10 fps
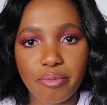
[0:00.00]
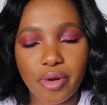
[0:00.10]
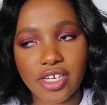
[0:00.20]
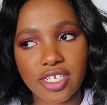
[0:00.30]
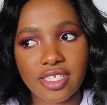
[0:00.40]

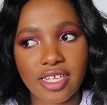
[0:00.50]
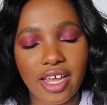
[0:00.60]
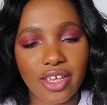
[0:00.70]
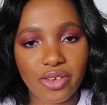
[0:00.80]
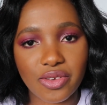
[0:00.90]
brushes that
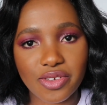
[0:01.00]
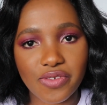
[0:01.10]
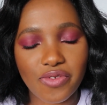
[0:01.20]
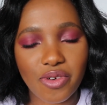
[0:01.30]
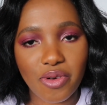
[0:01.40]
I use
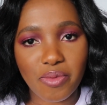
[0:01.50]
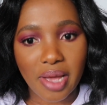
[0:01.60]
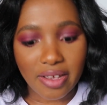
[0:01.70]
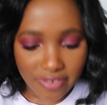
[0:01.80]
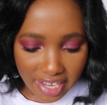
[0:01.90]
for
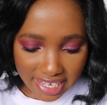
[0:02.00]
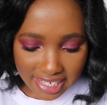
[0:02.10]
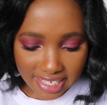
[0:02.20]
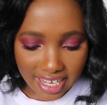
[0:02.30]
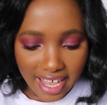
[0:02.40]
my
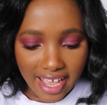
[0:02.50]
face,